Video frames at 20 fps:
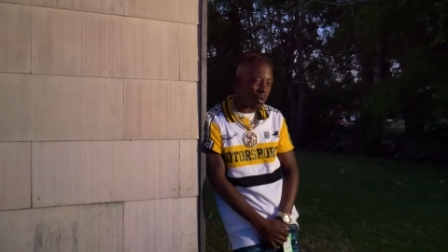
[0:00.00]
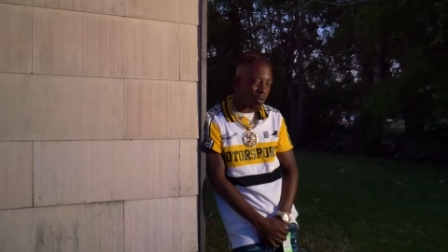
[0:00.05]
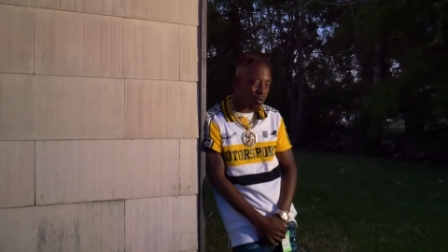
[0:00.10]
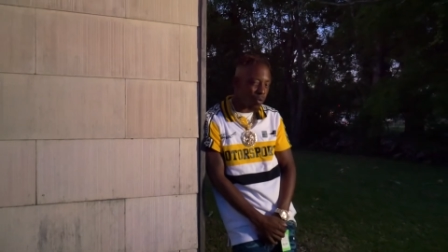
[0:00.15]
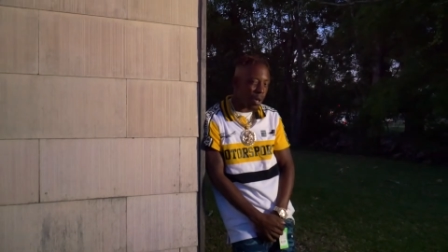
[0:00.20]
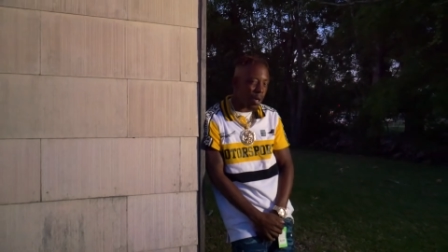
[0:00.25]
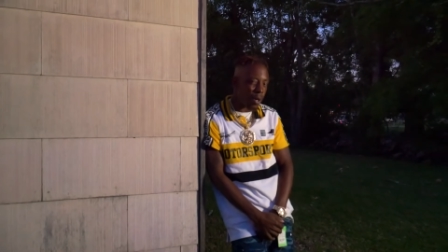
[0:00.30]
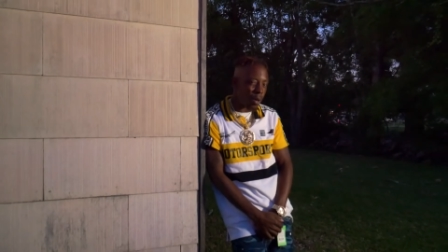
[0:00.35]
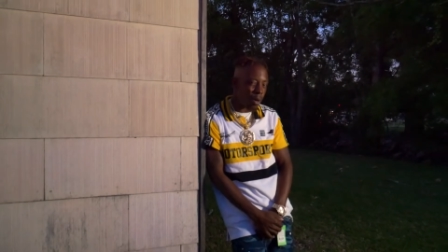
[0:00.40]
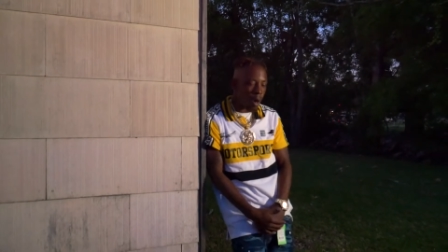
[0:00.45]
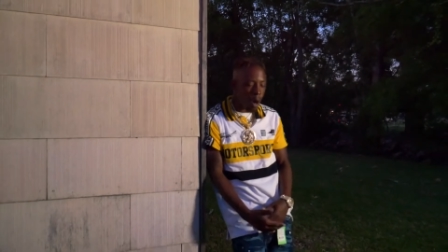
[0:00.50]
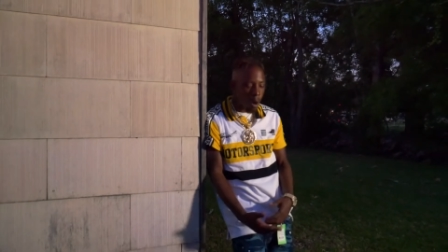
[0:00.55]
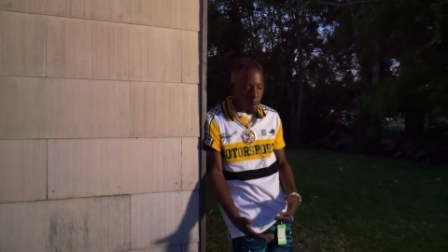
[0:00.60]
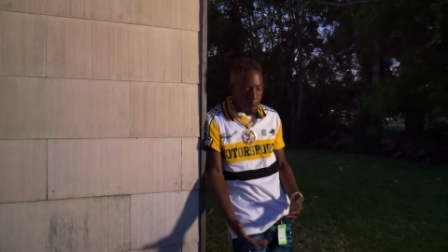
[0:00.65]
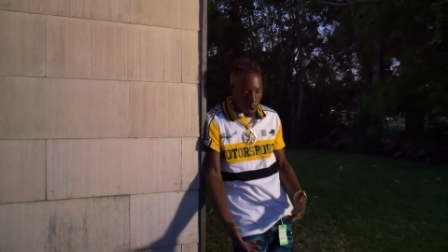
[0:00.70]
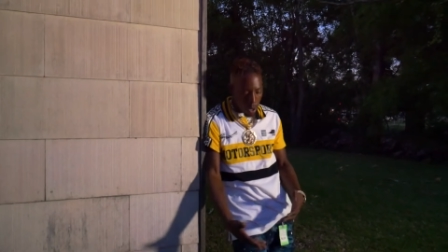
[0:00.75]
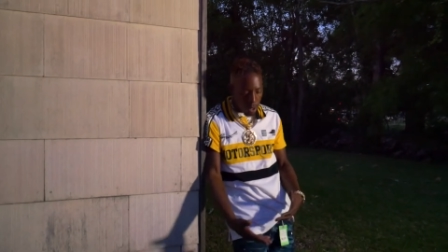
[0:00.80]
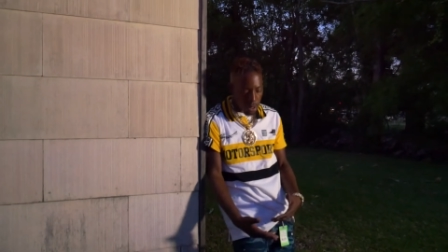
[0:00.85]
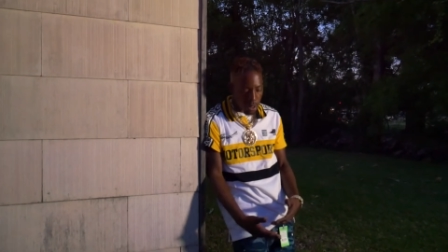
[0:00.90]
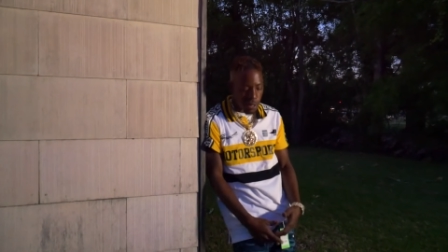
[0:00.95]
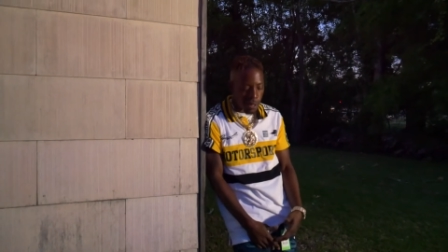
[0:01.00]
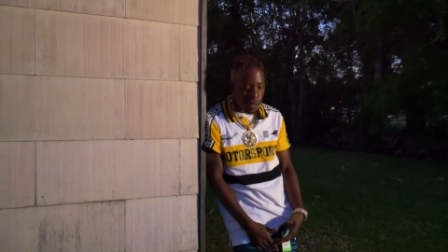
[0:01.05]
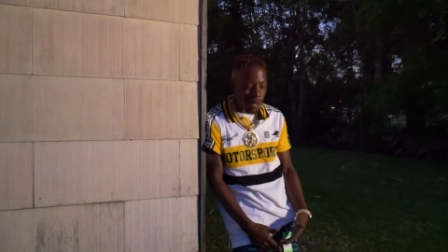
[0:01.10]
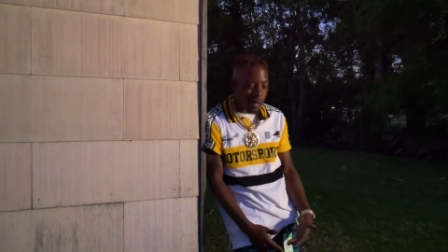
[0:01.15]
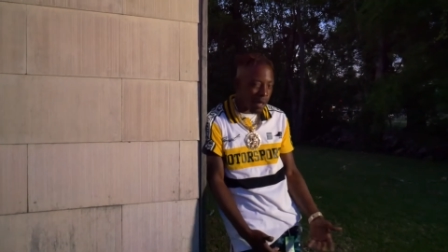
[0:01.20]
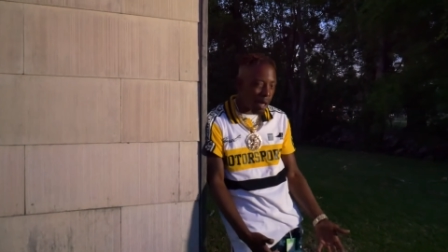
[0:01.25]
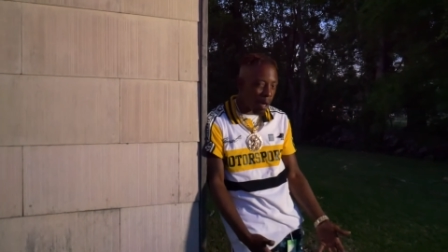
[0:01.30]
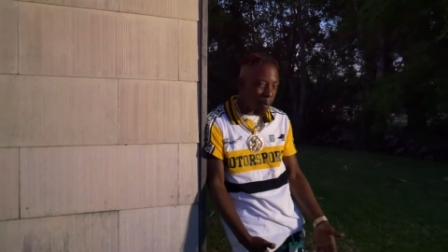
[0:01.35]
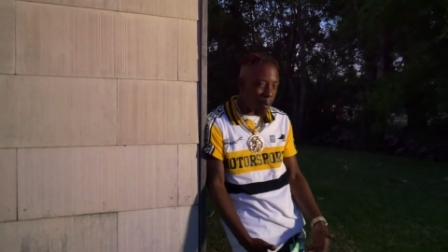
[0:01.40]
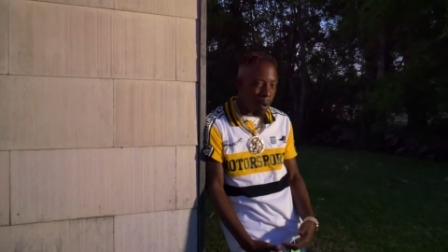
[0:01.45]
the real, bought the
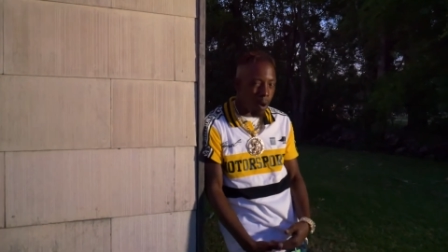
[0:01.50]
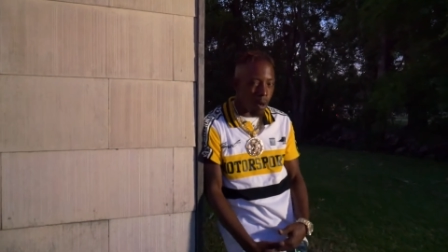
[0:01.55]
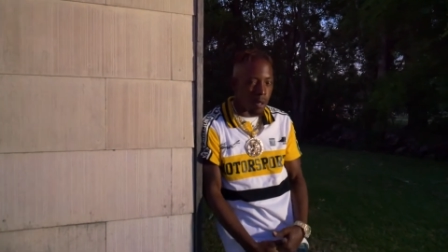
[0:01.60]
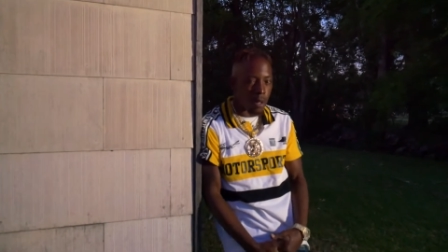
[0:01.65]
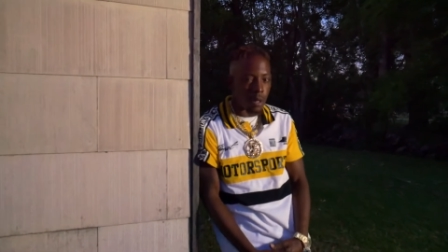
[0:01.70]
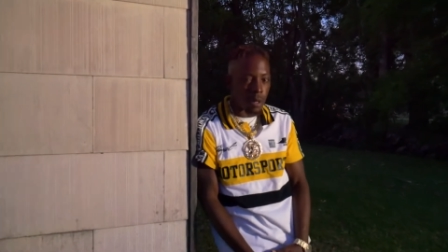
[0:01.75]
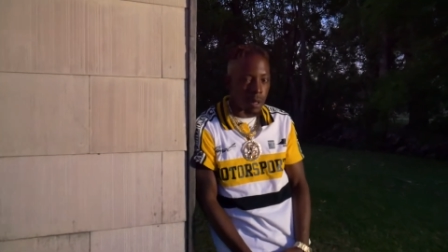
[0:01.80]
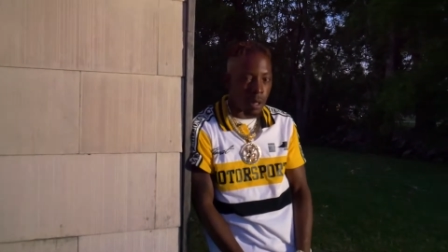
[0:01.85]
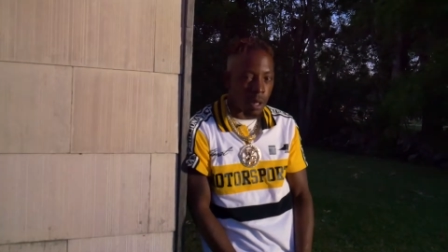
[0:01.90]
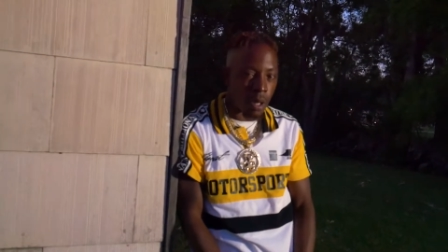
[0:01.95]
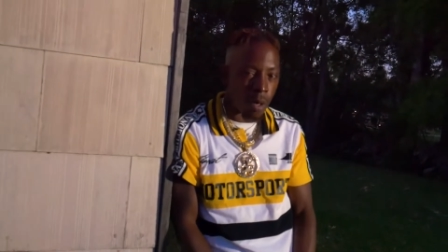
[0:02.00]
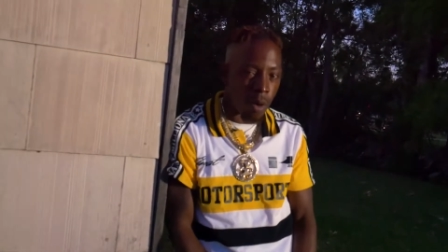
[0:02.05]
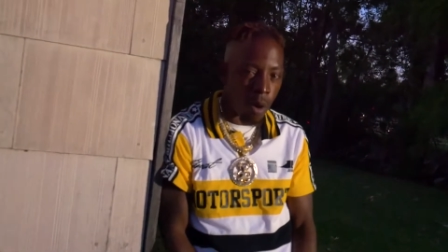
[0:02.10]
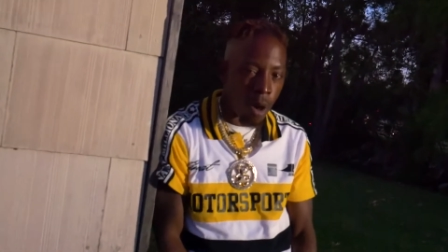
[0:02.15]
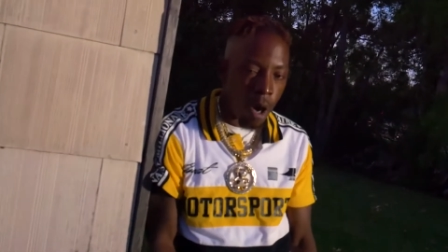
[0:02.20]
city, and bought the steel.